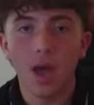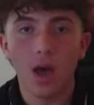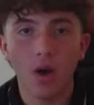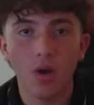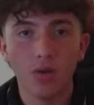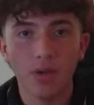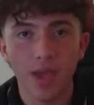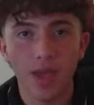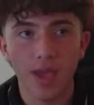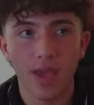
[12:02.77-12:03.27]

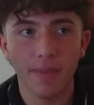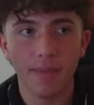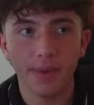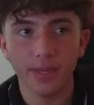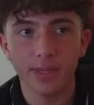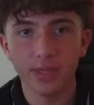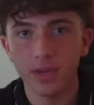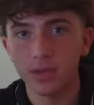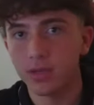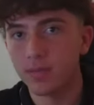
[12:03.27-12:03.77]
okay, I'm going to
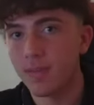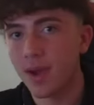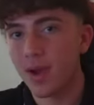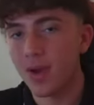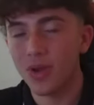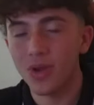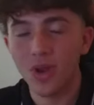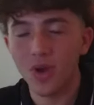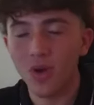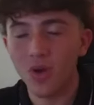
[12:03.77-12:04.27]
start
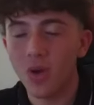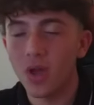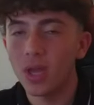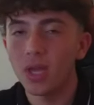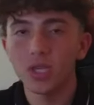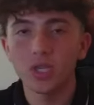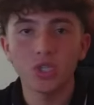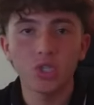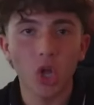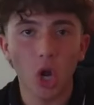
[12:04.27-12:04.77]
tomorrow. No,
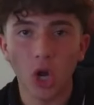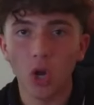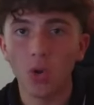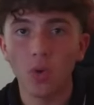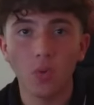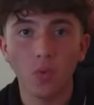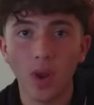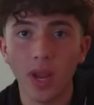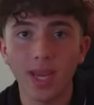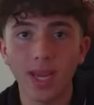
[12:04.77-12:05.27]
start
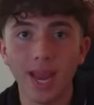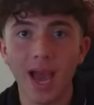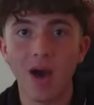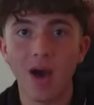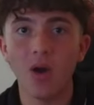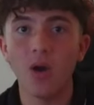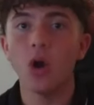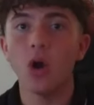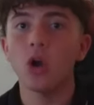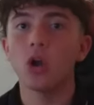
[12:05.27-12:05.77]
right
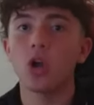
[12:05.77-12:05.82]
now.